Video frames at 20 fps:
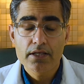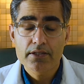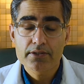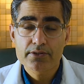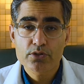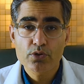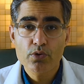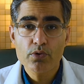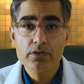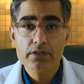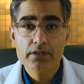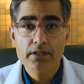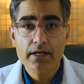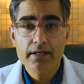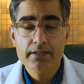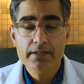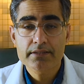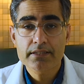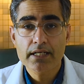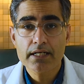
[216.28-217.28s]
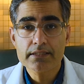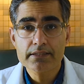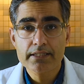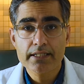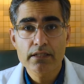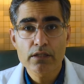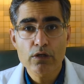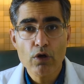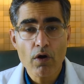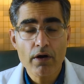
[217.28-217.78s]
So the results
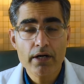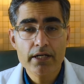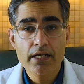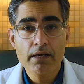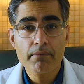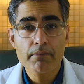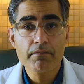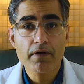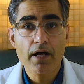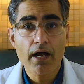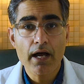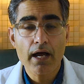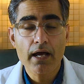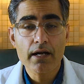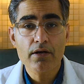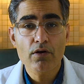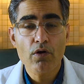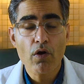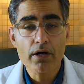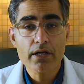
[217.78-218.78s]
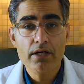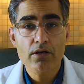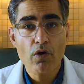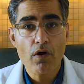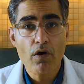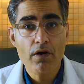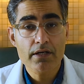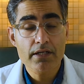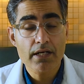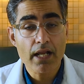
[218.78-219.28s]
in long term are not long